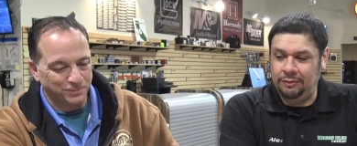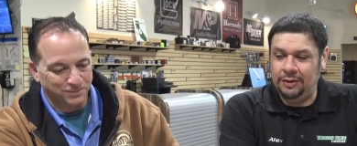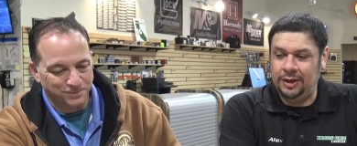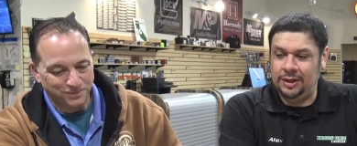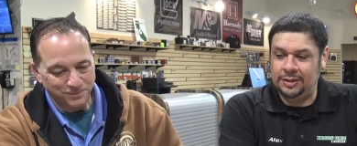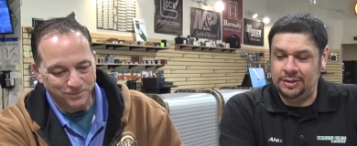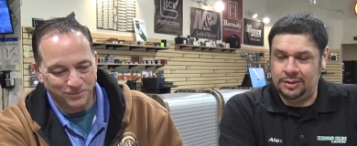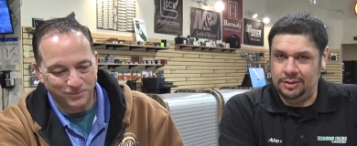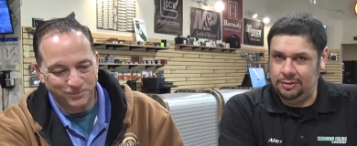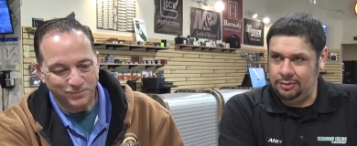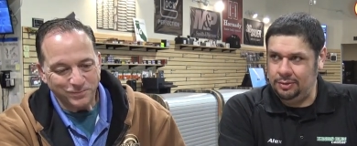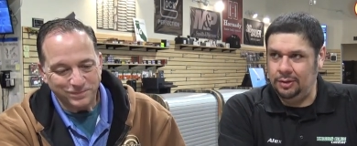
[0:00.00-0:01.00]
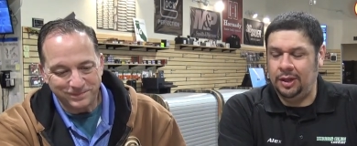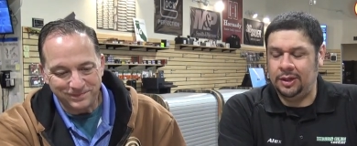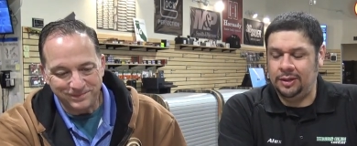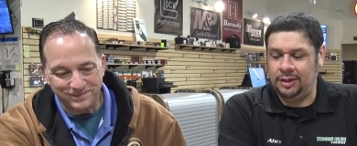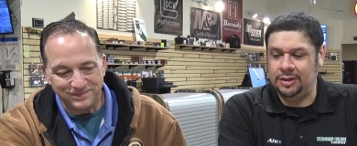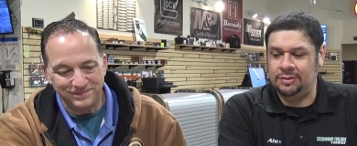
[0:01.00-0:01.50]
Speaker 1: of it is
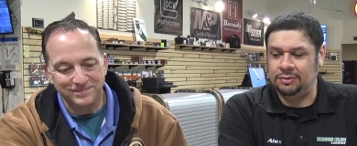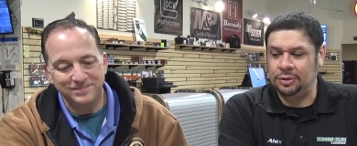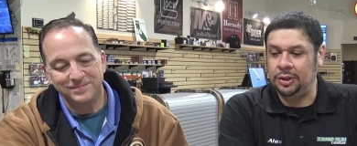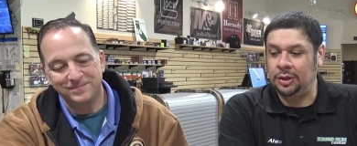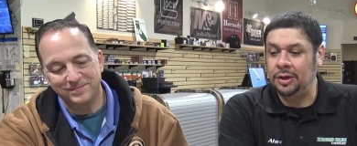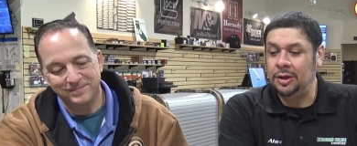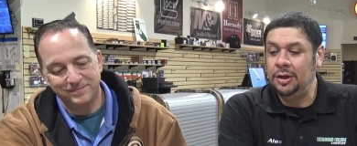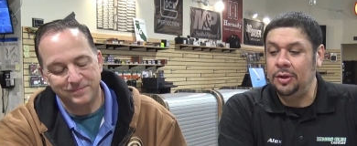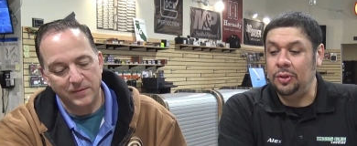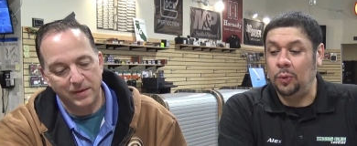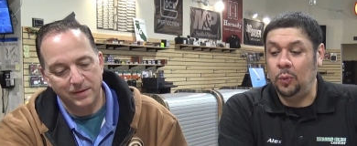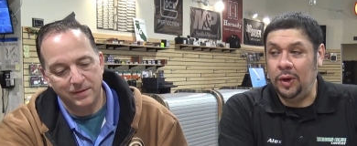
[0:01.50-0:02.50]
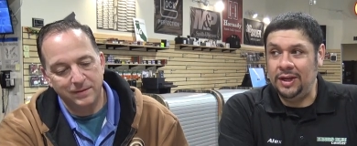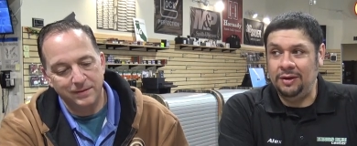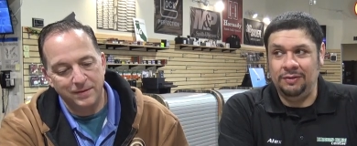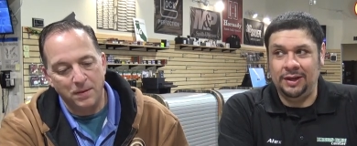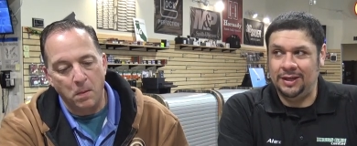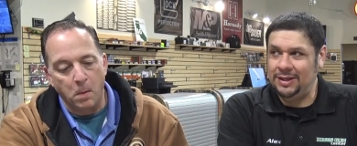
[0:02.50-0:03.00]
Glock, yes, for sure. The weight
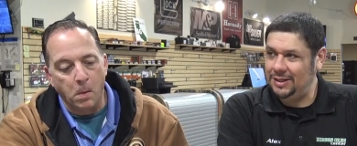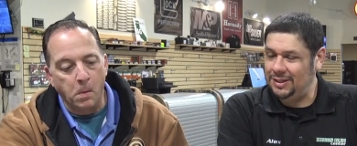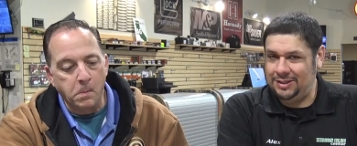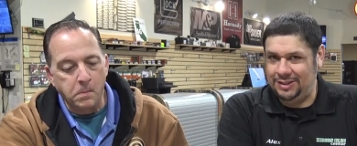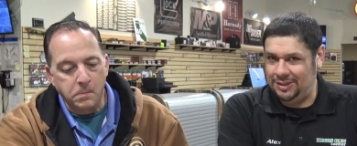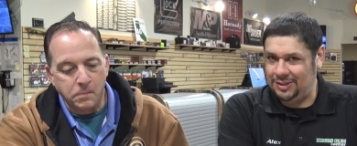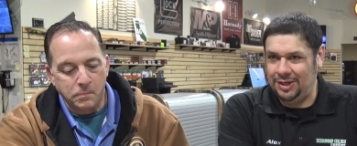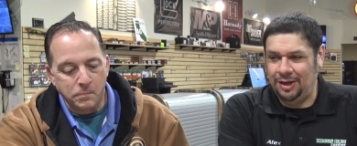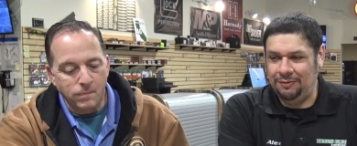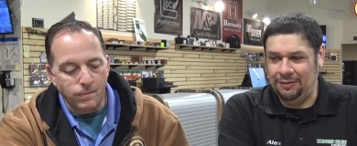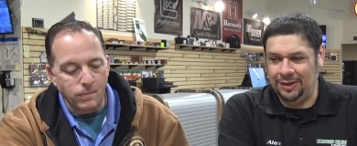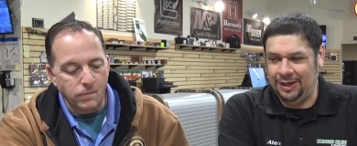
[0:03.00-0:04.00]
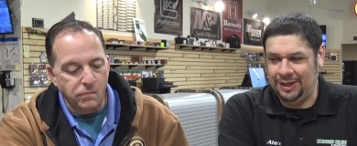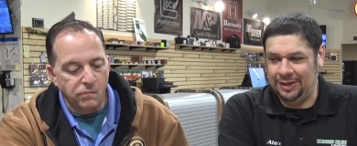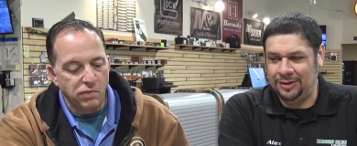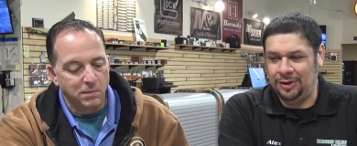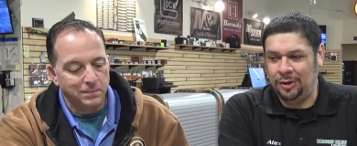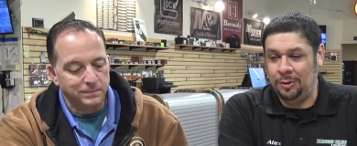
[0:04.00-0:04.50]
of it does not feel like it
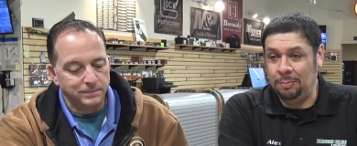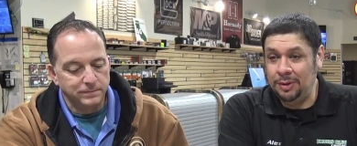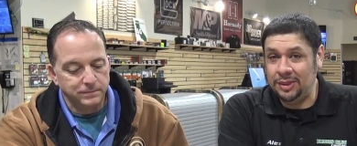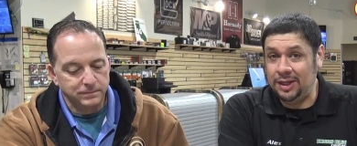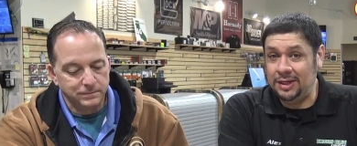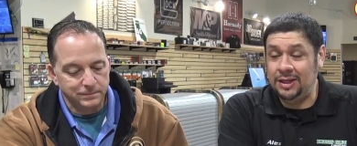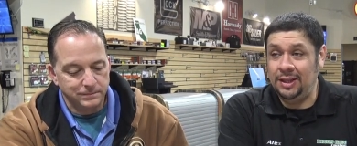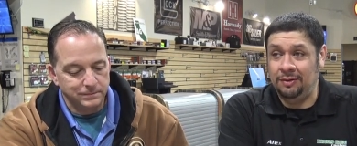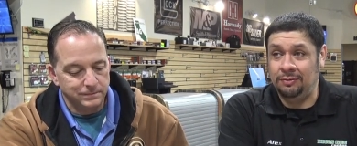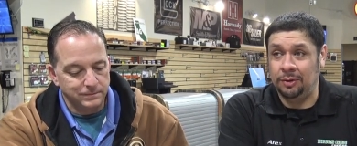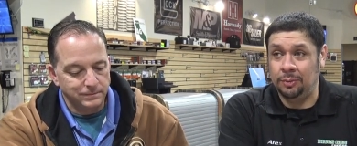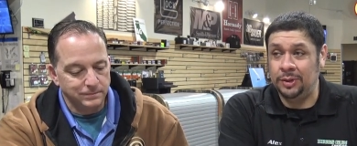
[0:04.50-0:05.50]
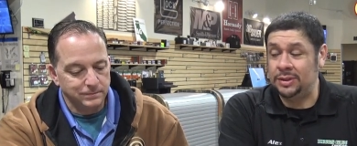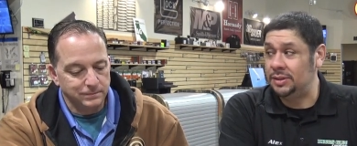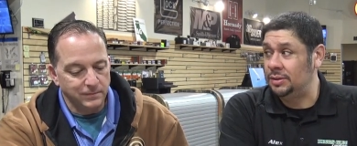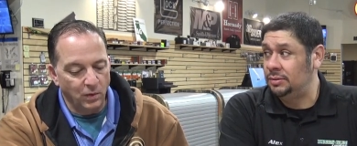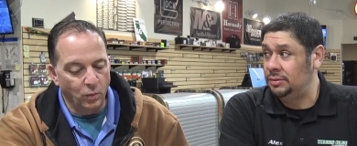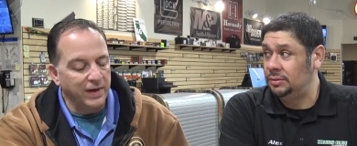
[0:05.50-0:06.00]
at all, but they did that for a reason.
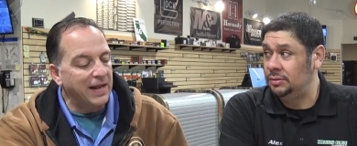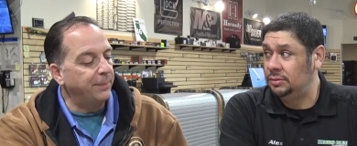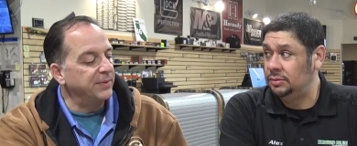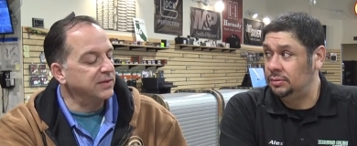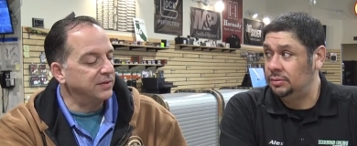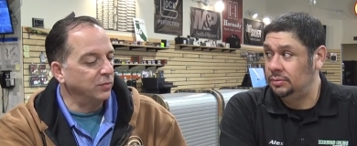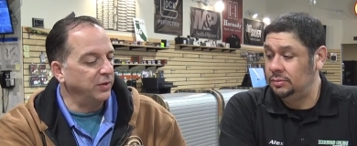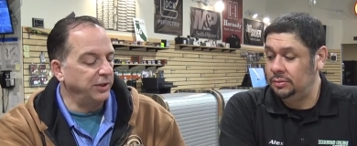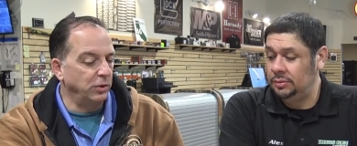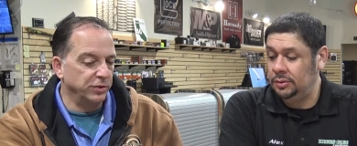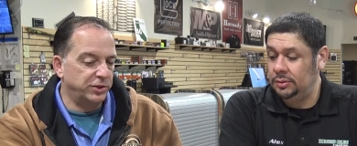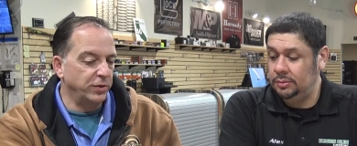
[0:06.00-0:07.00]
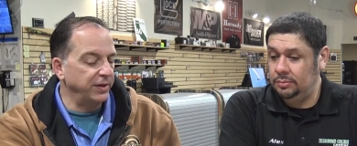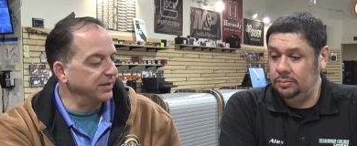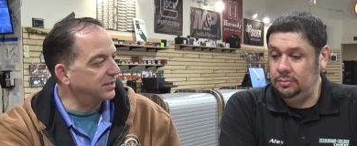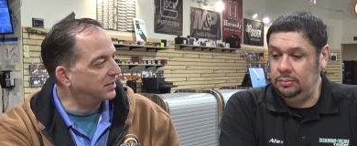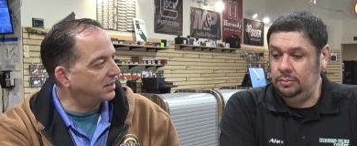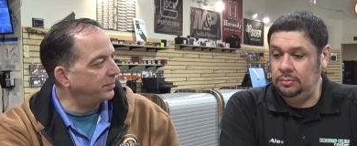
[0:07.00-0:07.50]
Speaker 2: What happens when you were showing
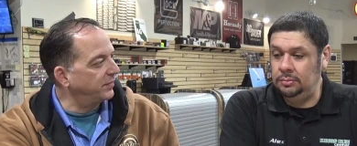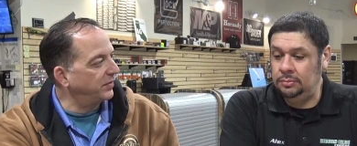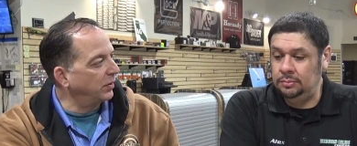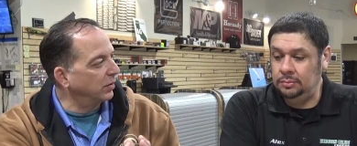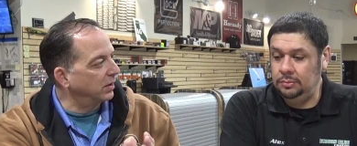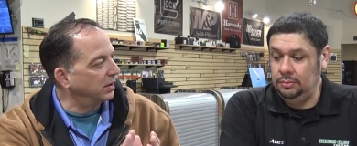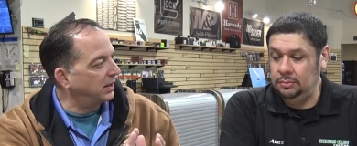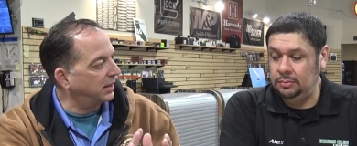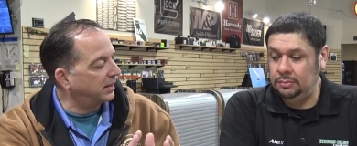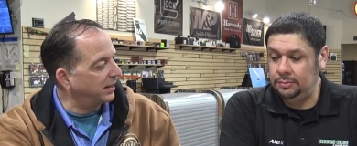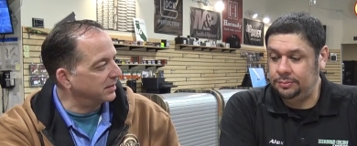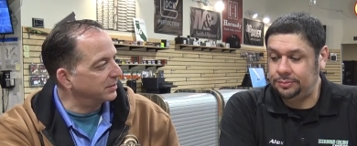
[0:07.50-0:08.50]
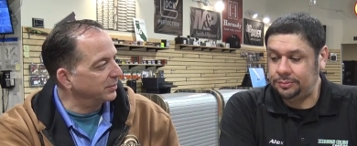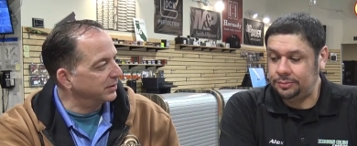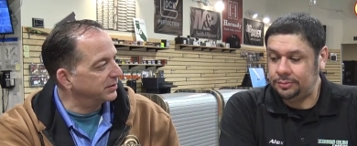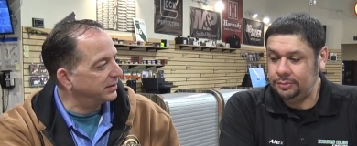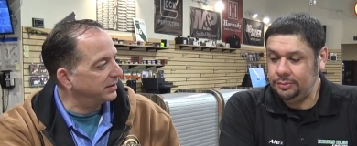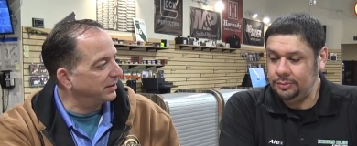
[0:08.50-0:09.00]
this to some of your
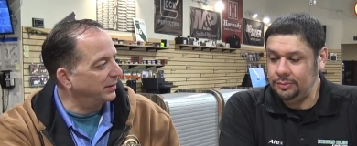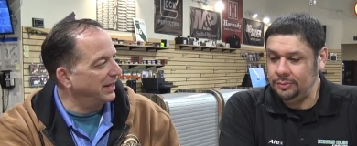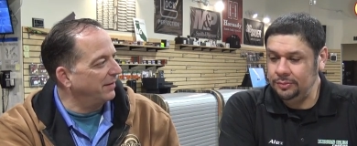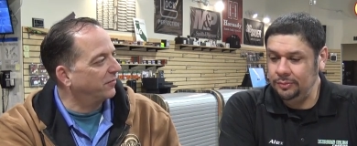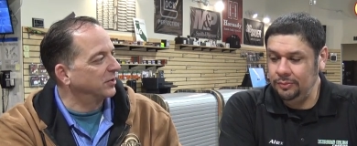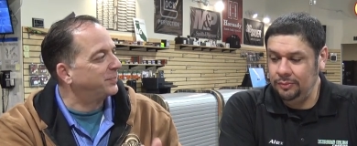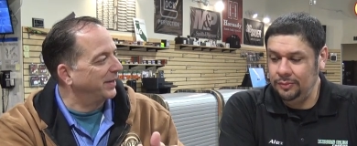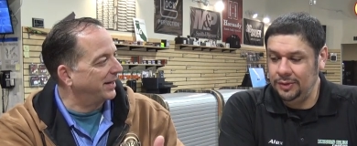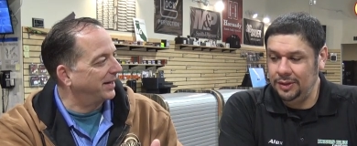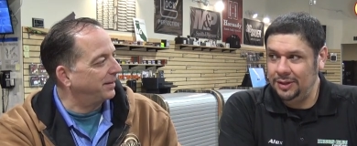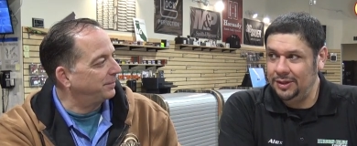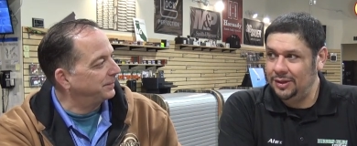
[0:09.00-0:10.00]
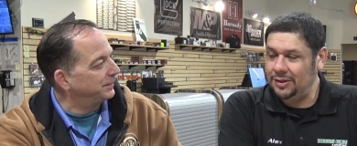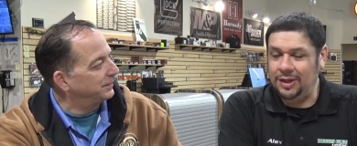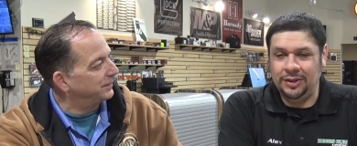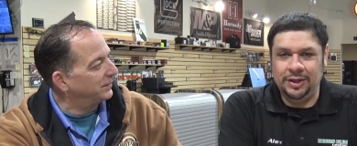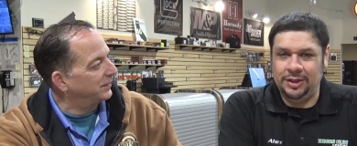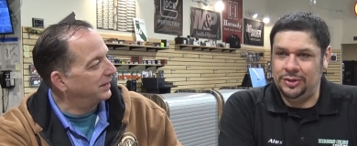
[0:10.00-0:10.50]
customers
Speaker 1: when they first pick it up?
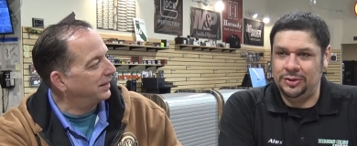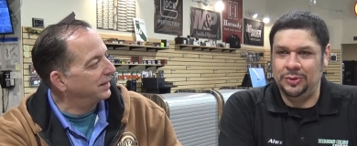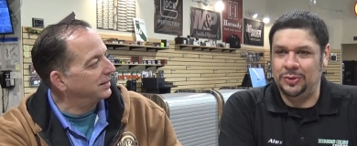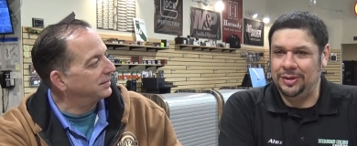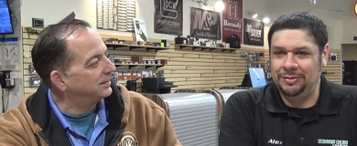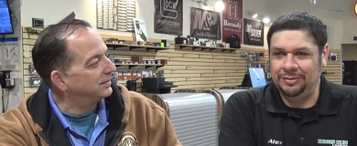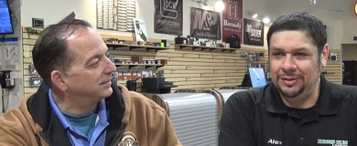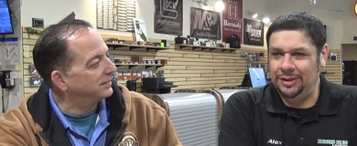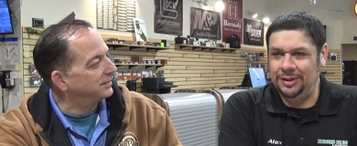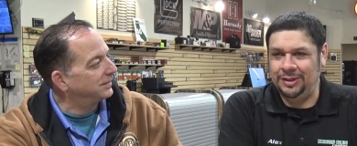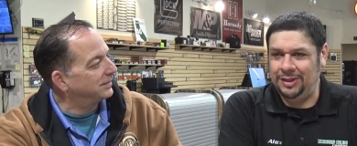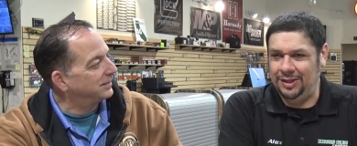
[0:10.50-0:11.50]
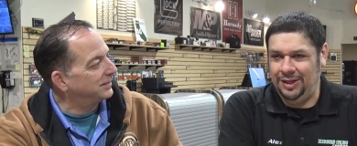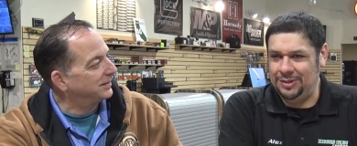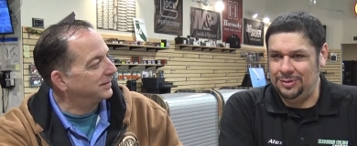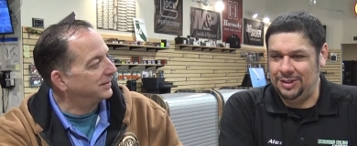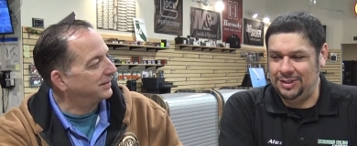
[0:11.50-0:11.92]
They think it's a toy. That's what